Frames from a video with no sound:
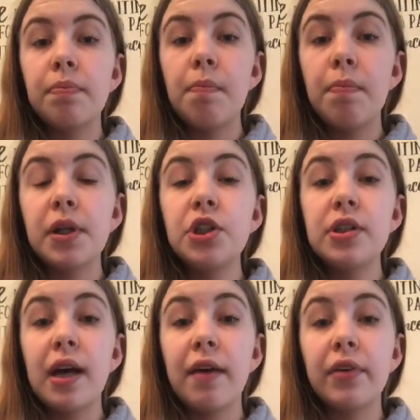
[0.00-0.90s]
budgies
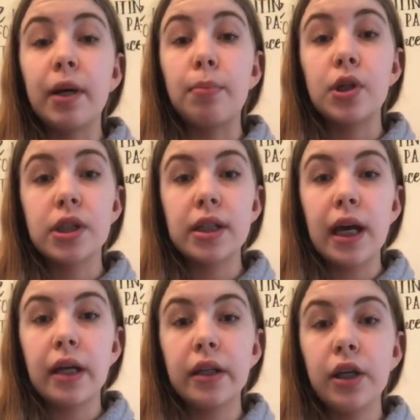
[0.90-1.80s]
have like a
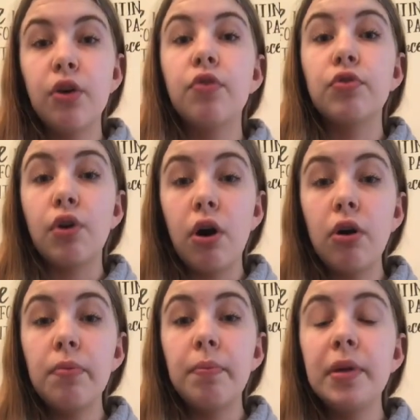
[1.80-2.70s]
personality
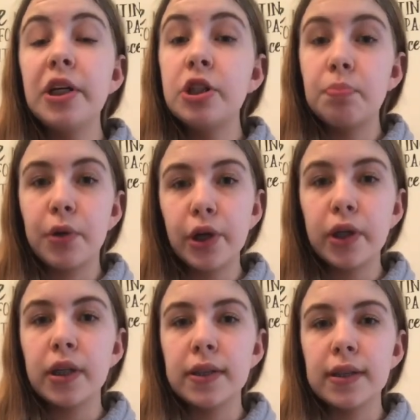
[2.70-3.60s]
overall, but each bird
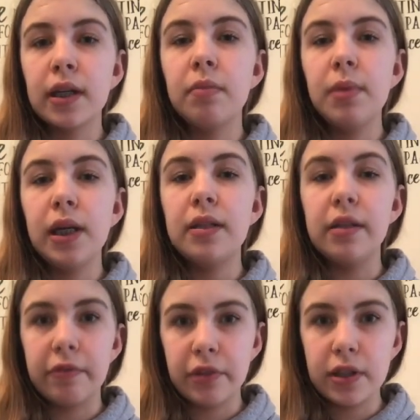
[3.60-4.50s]
is gonna be
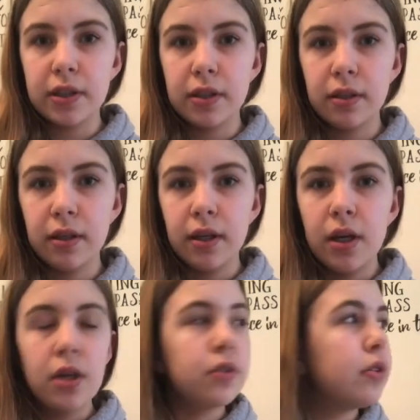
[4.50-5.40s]
different.
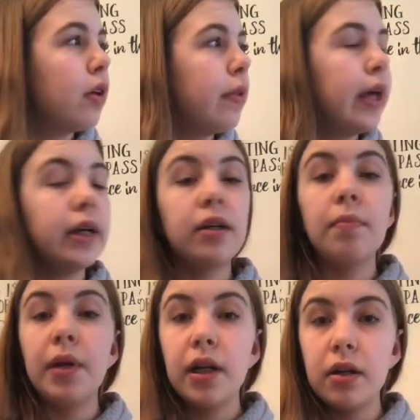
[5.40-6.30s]
So like
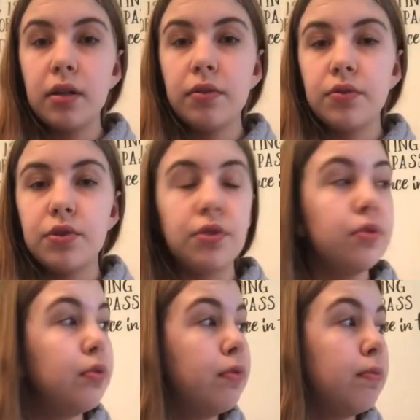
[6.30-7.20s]
compared
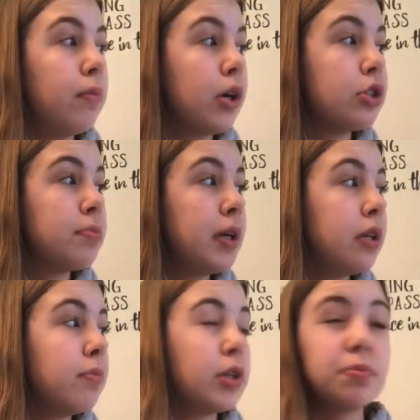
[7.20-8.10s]
to
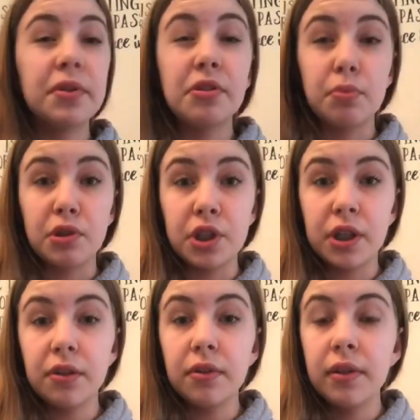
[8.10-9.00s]
Marshmallow's more
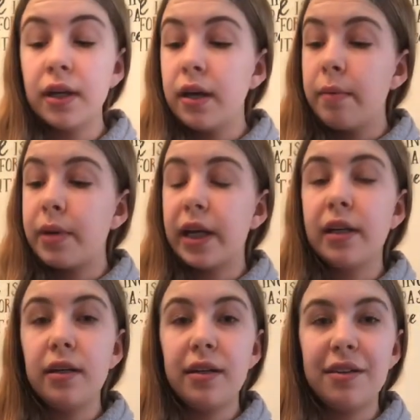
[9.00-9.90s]
chill, but I
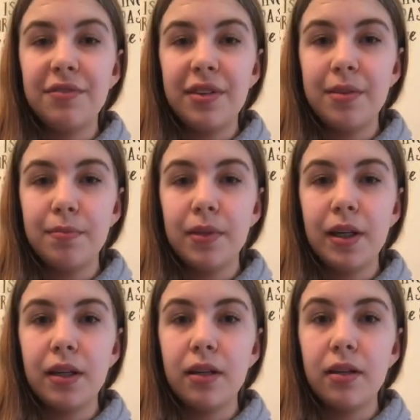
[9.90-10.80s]
can give him
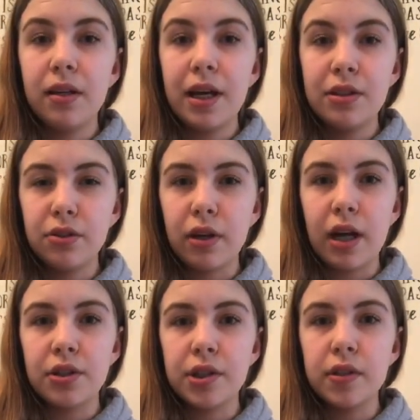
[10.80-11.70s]
like head
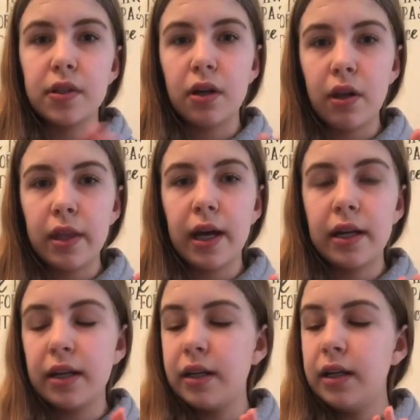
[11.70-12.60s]
scratches and all that,
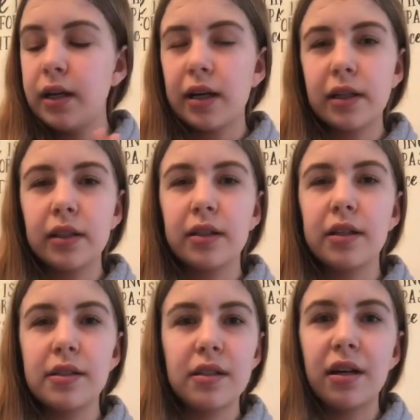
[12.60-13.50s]
and he kind of
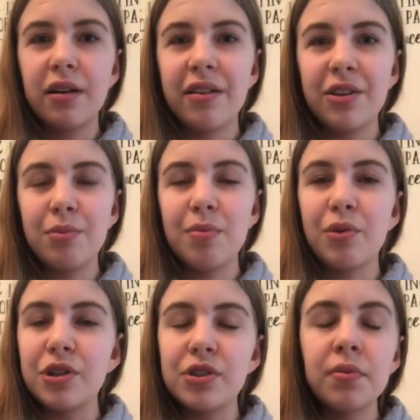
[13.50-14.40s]
can snuggle a little bit
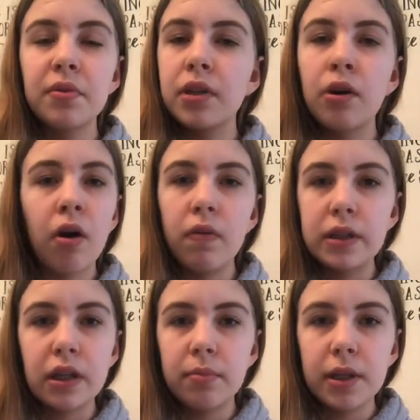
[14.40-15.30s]
more. So they're always
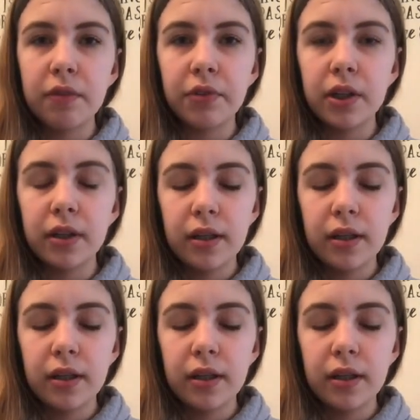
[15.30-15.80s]
gonna be different.